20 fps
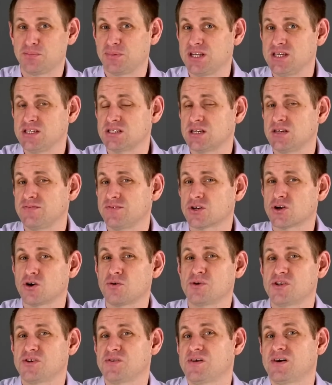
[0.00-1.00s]
Please leave a
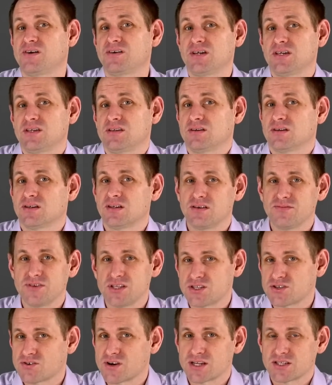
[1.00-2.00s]
comment. I love
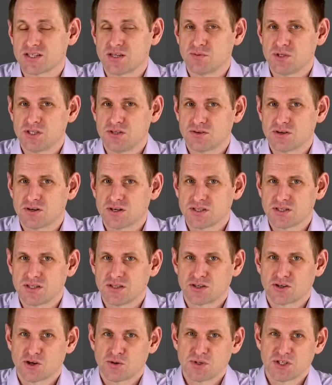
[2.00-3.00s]
interacting with you guys
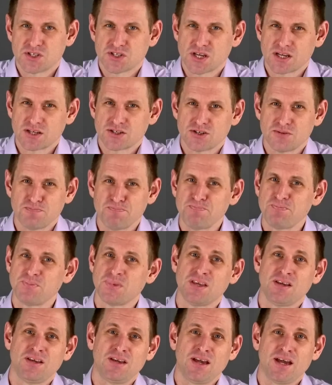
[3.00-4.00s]
in the comments section.
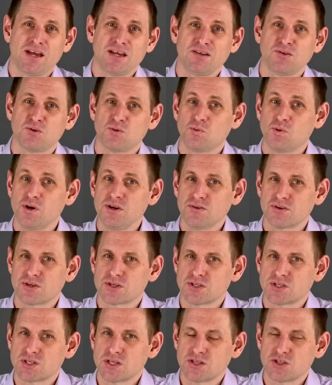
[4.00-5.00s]
And why not
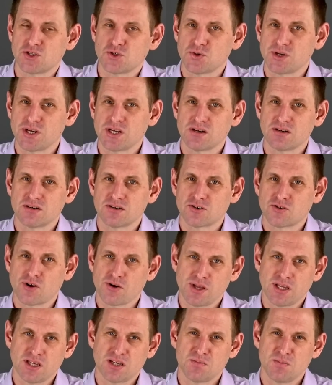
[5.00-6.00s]
consider joining our
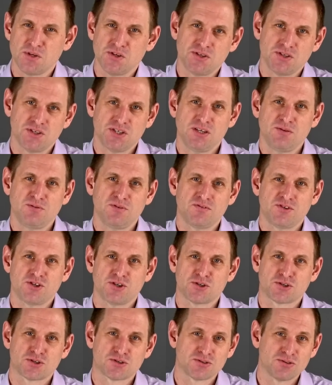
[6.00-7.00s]
growing community with
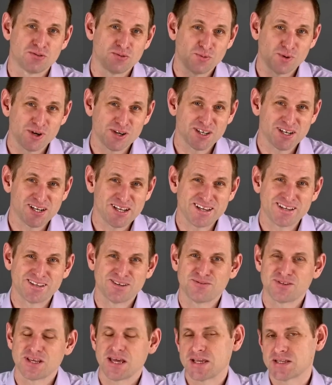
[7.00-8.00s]
just one click
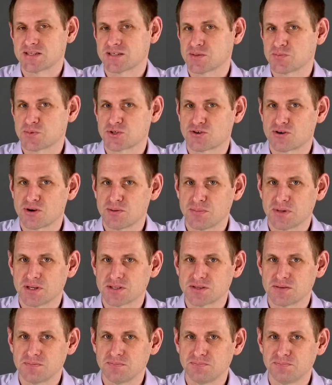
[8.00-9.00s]
of that subscribe
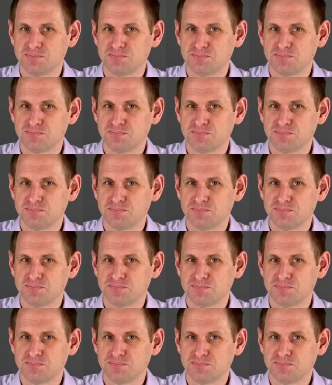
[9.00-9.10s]
button.